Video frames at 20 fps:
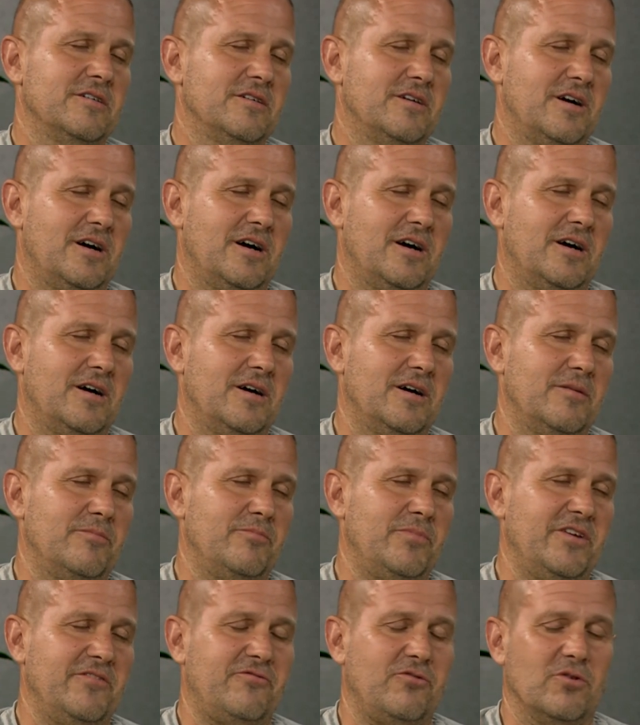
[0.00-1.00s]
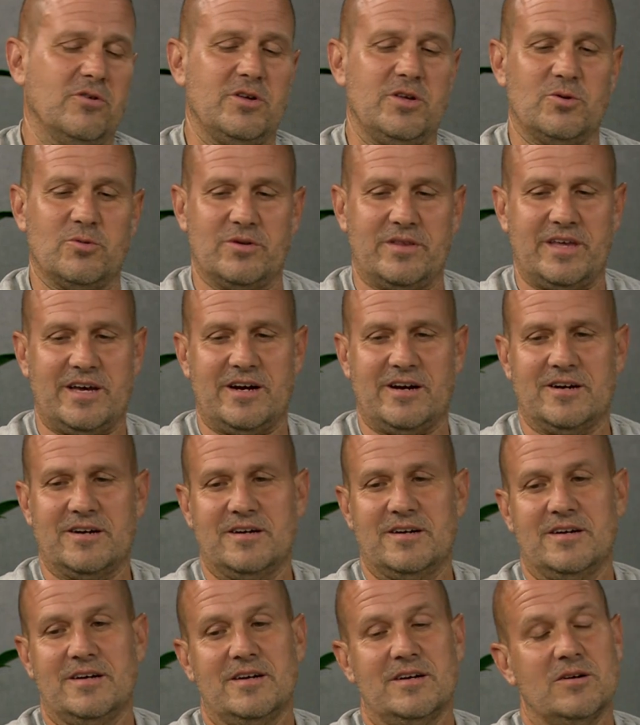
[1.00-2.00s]
uh, before you were there,
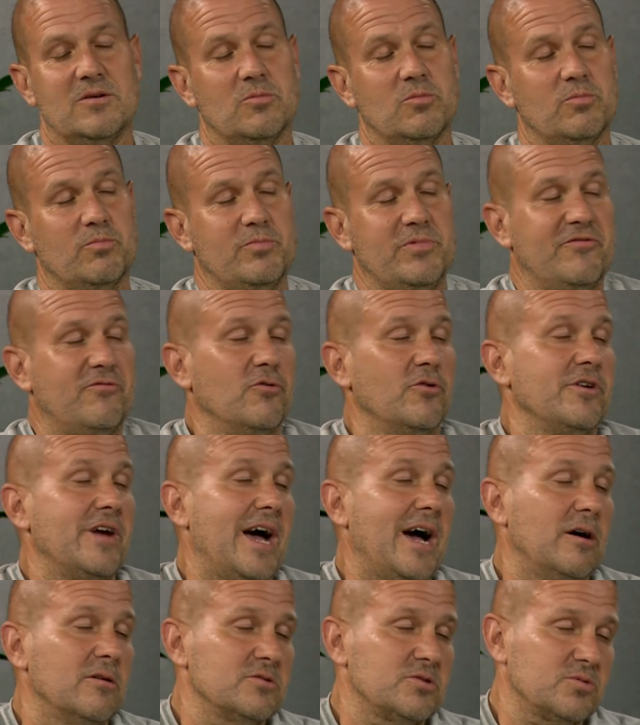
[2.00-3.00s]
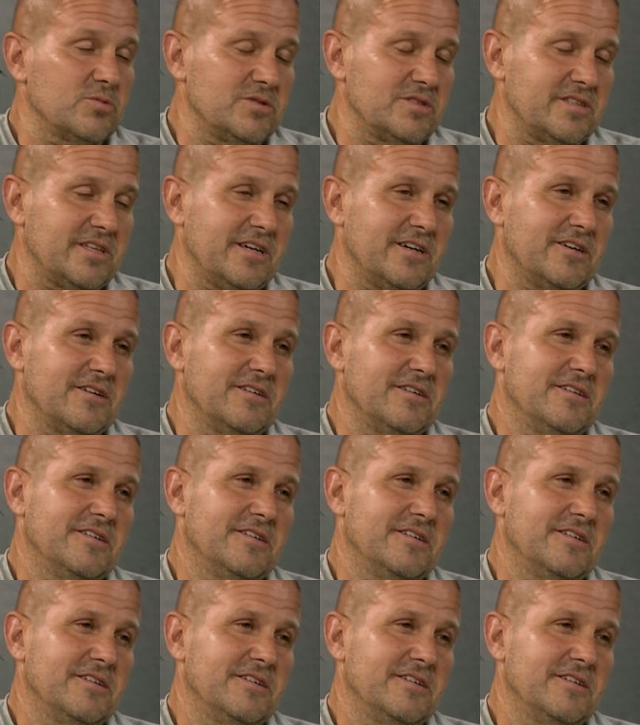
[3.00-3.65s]
before your house was there,